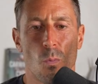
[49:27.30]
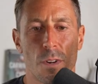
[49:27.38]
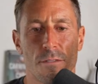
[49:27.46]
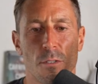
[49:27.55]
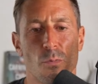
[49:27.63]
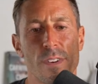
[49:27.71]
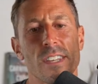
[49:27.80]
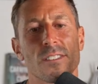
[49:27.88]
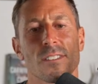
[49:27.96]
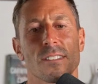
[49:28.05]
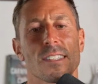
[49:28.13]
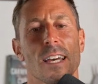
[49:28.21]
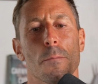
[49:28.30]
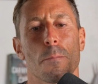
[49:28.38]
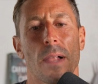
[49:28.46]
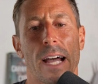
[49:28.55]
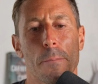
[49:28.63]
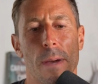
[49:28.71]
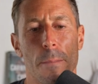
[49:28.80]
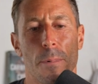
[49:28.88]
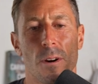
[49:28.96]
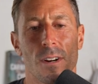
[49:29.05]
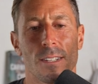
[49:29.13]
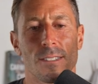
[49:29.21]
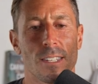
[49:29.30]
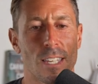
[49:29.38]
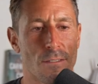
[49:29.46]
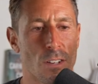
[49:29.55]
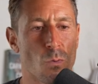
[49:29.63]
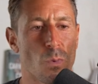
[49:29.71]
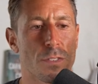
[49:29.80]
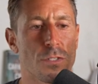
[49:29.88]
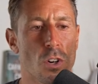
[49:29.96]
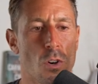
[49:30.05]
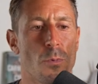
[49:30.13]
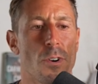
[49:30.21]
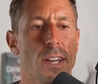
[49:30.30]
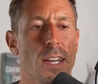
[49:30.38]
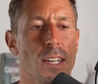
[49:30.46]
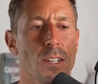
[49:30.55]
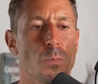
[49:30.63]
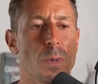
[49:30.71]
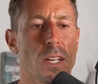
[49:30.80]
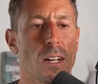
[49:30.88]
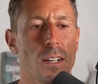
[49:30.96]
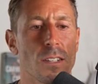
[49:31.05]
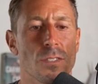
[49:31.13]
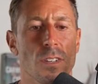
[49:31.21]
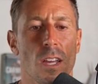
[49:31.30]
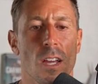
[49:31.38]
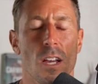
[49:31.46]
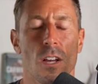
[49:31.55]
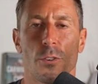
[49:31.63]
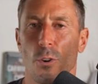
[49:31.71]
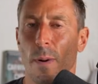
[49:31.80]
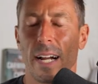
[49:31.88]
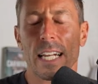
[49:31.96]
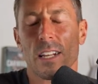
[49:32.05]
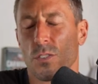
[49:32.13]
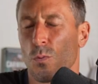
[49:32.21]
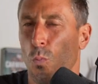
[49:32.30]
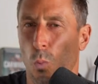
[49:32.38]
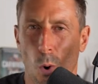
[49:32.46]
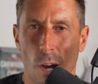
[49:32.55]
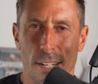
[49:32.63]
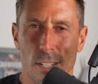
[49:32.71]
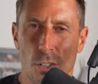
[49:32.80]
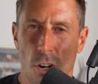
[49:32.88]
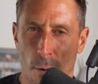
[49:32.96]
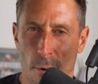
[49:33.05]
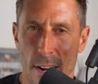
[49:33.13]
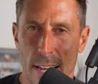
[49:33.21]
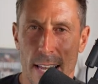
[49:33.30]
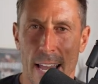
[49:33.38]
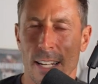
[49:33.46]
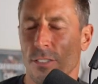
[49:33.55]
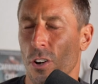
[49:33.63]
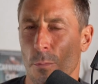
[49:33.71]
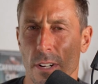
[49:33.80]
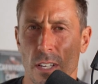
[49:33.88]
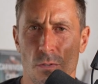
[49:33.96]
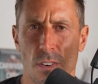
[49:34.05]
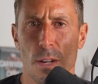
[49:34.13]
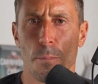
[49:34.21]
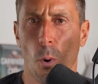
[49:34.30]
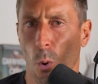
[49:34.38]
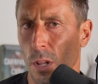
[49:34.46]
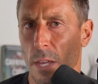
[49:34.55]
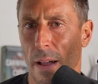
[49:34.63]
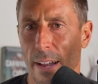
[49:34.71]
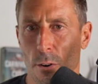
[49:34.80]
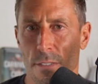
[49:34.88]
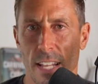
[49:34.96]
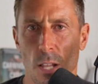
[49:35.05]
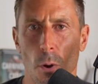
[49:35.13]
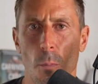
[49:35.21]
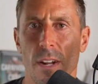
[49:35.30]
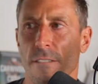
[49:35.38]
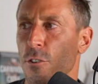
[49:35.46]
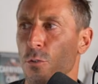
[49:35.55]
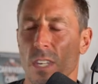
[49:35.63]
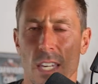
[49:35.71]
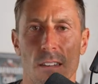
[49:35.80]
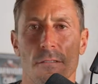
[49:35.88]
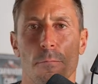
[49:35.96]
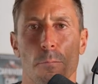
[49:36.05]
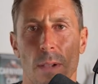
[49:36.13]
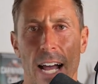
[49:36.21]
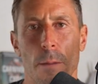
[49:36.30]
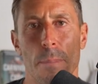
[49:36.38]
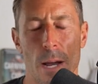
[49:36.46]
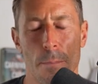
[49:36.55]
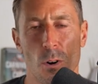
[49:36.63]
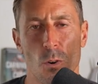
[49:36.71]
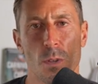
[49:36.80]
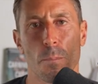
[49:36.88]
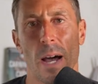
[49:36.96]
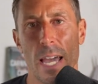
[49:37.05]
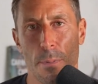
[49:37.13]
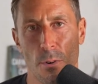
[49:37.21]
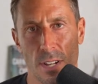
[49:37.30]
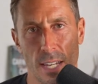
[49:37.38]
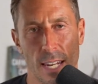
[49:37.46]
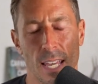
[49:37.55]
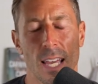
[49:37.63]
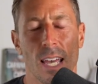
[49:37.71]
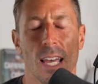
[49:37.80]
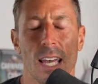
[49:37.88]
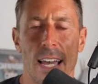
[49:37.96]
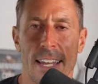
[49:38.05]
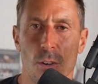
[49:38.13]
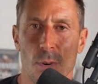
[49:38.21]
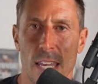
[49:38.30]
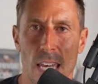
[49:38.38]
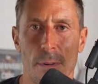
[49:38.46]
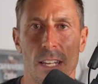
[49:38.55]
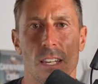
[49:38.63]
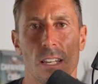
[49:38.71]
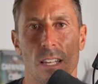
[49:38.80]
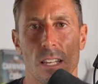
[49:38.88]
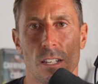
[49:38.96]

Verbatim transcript: One of the reasons that black pepper is given with turmeric is because your body doesn't want turmeric, and turmeric is very poorly bioavailable. But if you give black pepper with piperine and you inhibit